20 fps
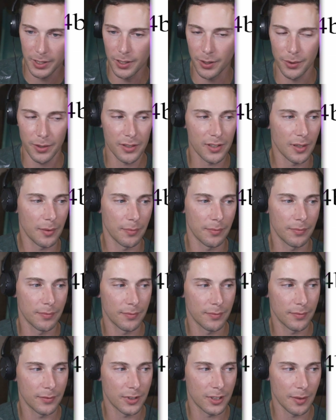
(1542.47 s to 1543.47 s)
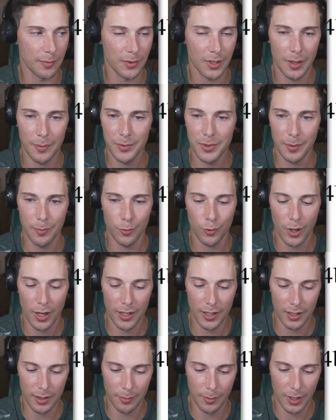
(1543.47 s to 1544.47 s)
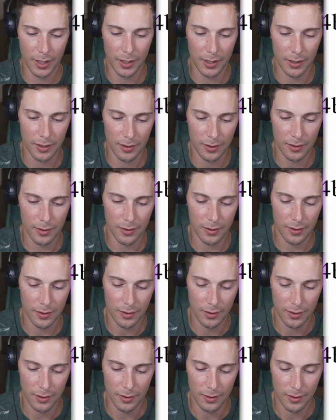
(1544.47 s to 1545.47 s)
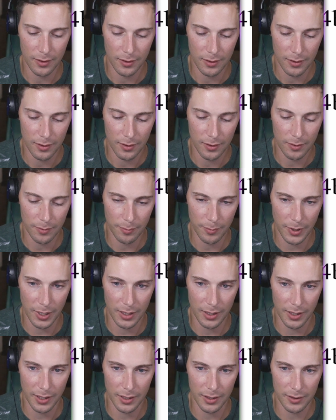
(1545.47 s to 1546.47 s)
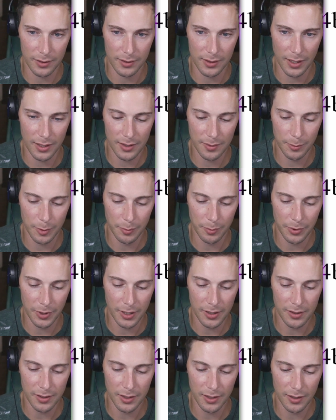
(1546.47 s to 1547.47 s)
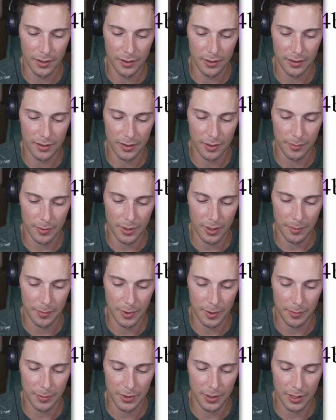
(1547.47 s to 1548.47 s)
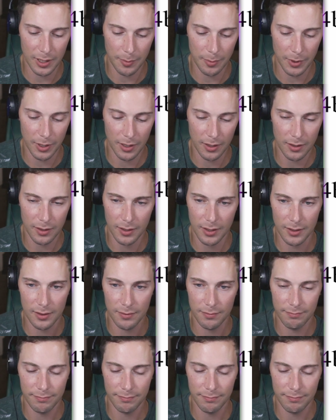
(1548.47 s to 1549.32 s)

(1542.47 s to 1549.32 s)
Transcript: notice I'm sometimes I'm writing my my like decimal place here and sometimes I'm skipping it. it.